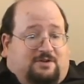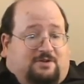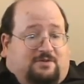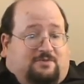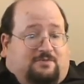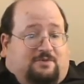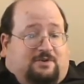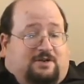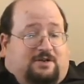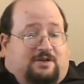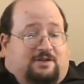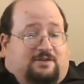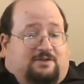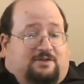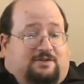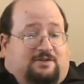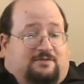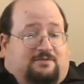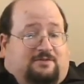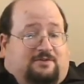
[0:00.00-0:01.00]
what I
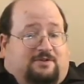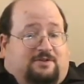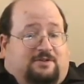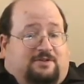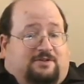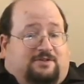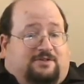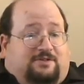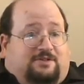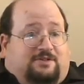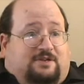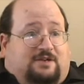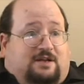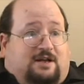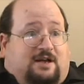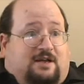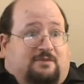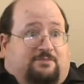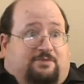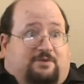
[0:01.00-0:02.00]
did was
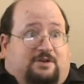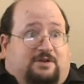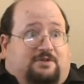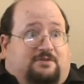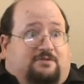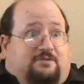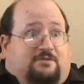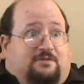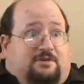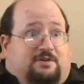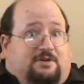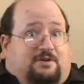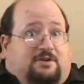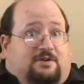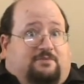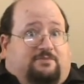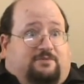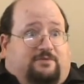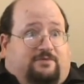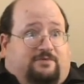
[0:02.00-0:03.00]
I applied to a
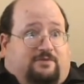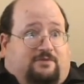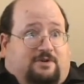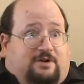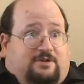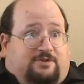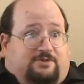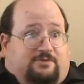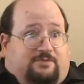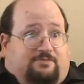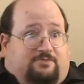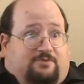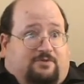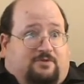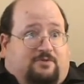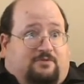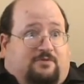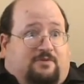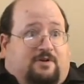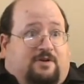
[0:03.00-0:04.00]
couple of graduate
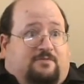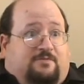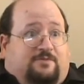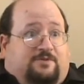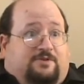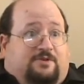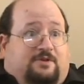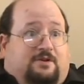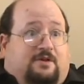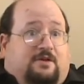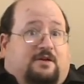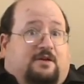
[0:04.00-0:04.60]
programs.